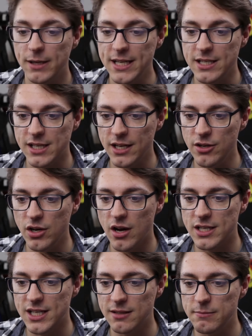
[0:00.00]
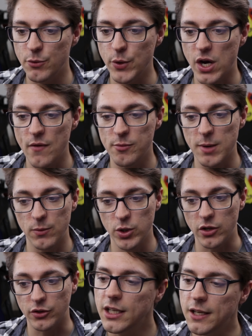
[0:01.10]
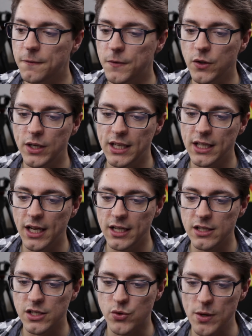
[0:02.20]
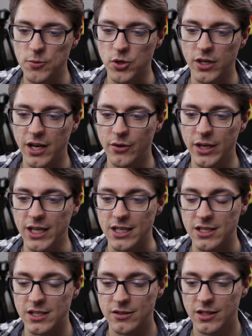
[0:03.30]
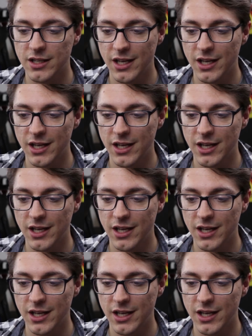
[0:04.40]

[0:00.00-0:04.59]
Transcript: Please, can you guys help me recover my world? If you need any description, here it is.